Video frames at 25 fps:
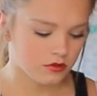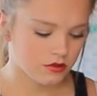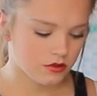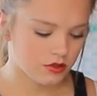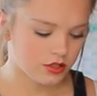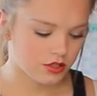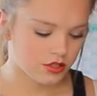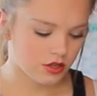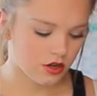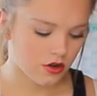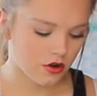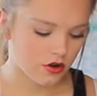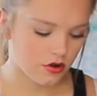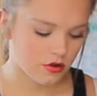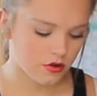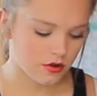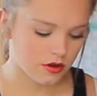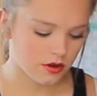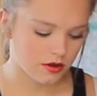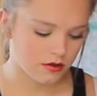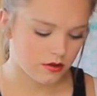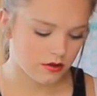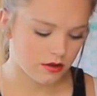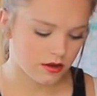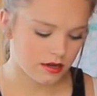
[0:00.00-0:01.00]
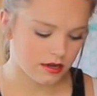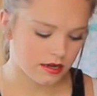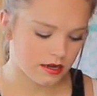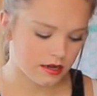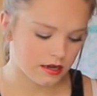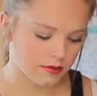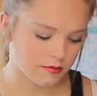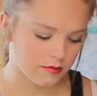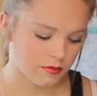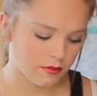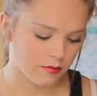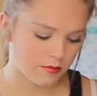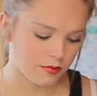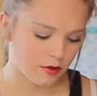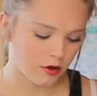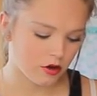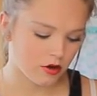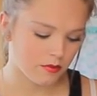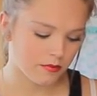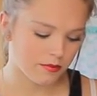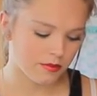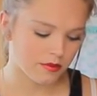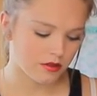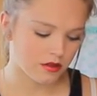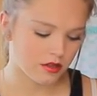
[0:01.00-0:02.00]
So
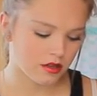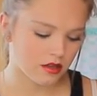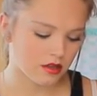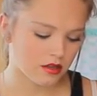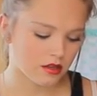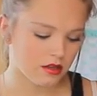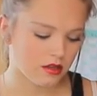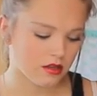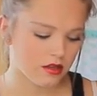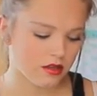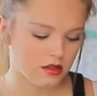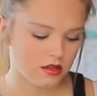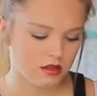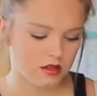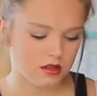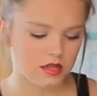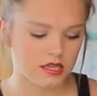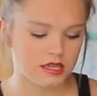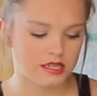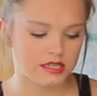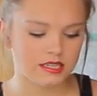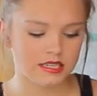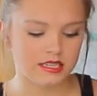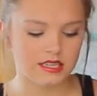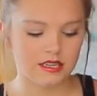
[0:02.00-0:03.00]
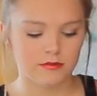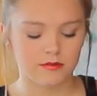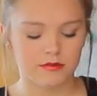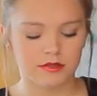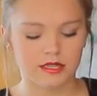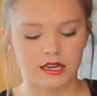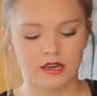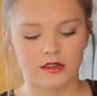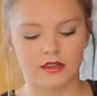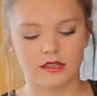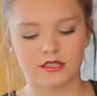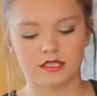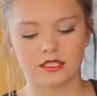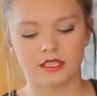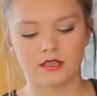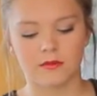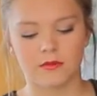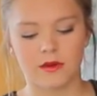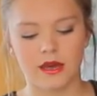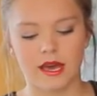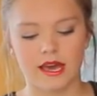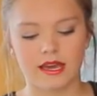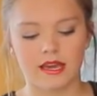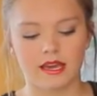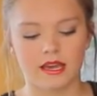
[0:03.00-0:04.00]
pop the tip down into the
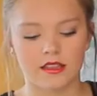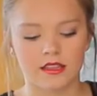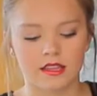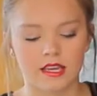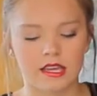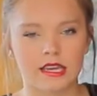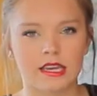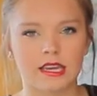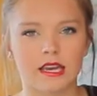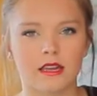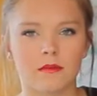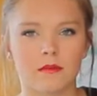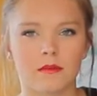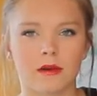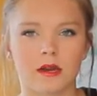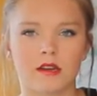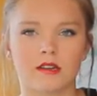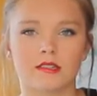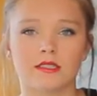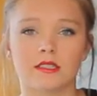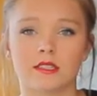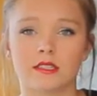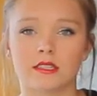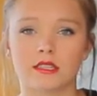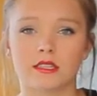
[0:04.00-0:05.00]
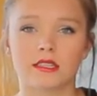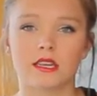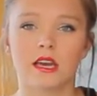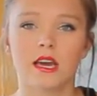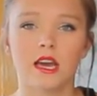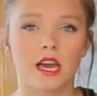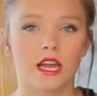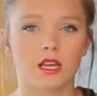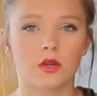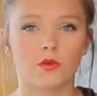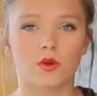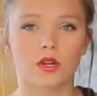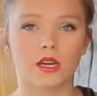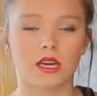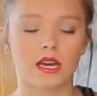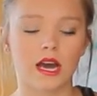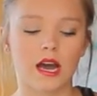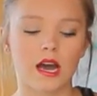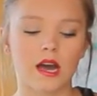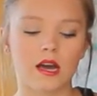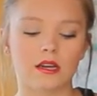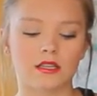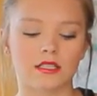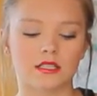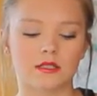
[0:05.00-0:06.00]
bag and then get a pair of scissors, and you want to
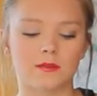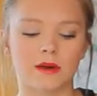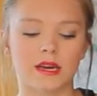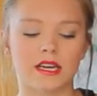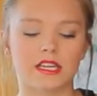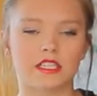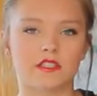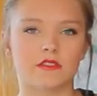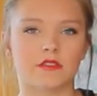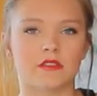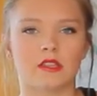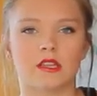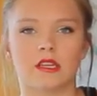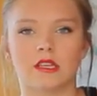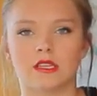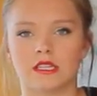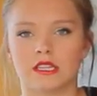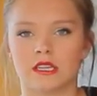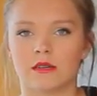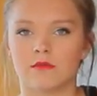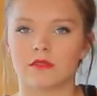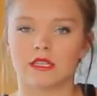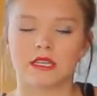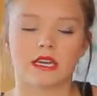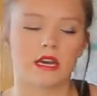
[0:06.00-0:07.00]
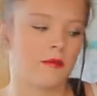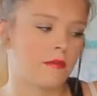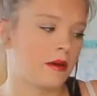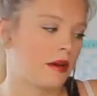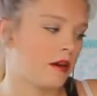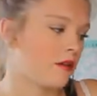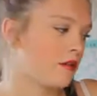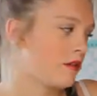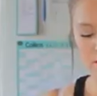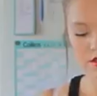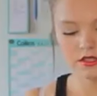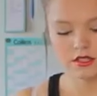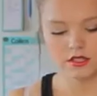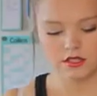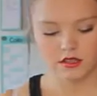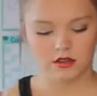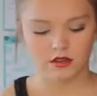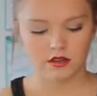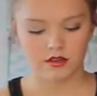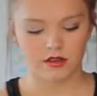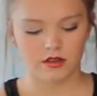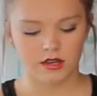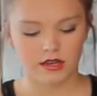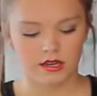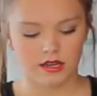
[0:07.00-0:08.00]
cut a space for the tip to come out.
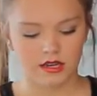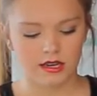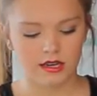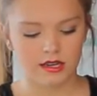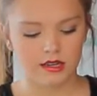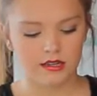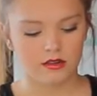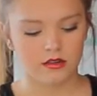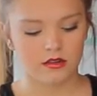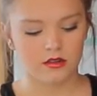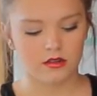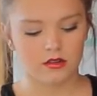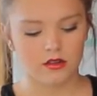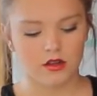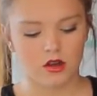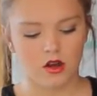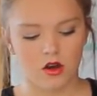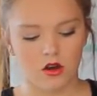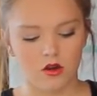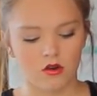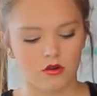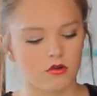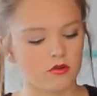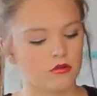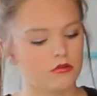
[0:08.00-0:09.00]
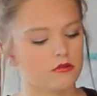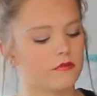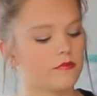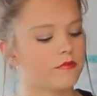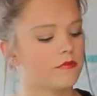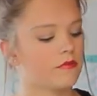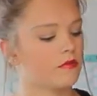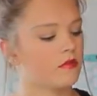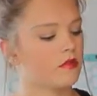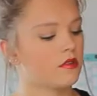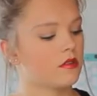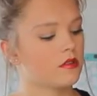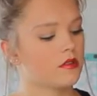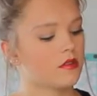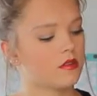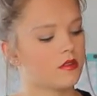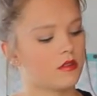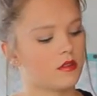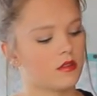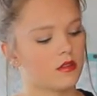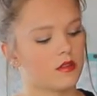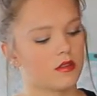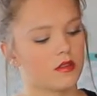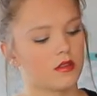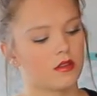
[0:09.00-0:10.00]
So cut a little hole
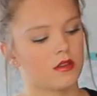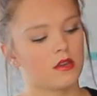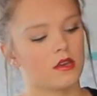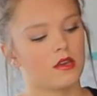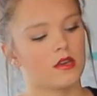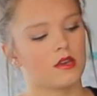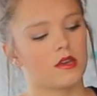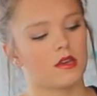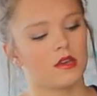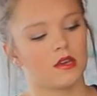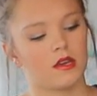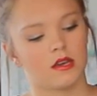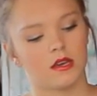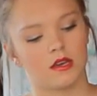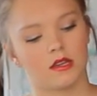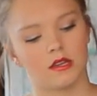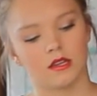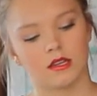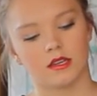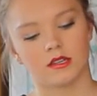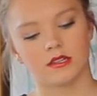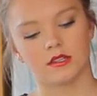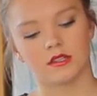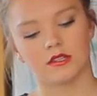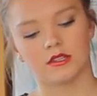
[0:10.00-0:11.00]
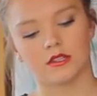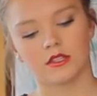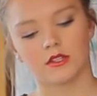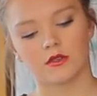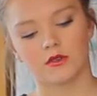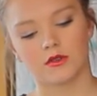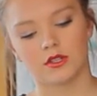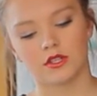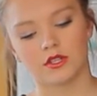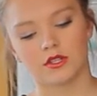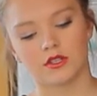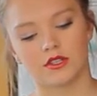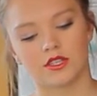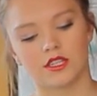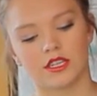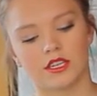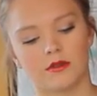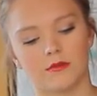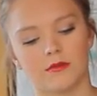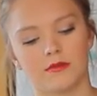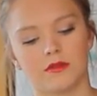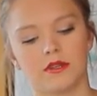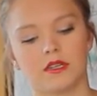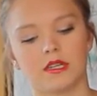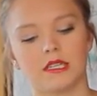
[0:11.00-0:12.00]
and then squeeze your
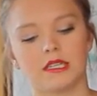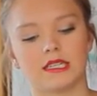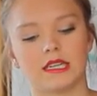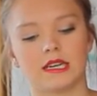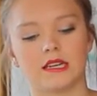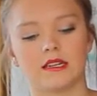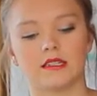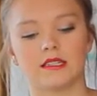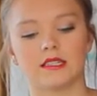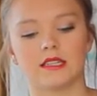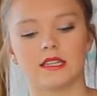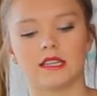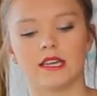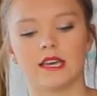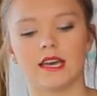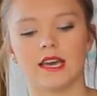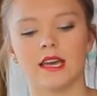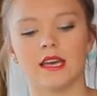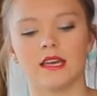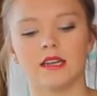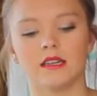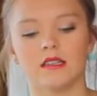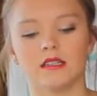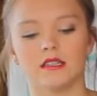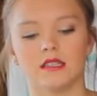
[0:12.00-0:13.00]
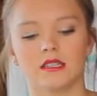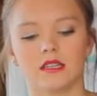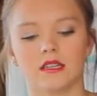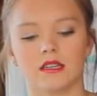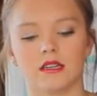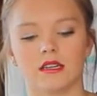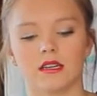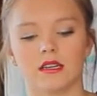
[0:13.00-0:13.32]
tip down to the end.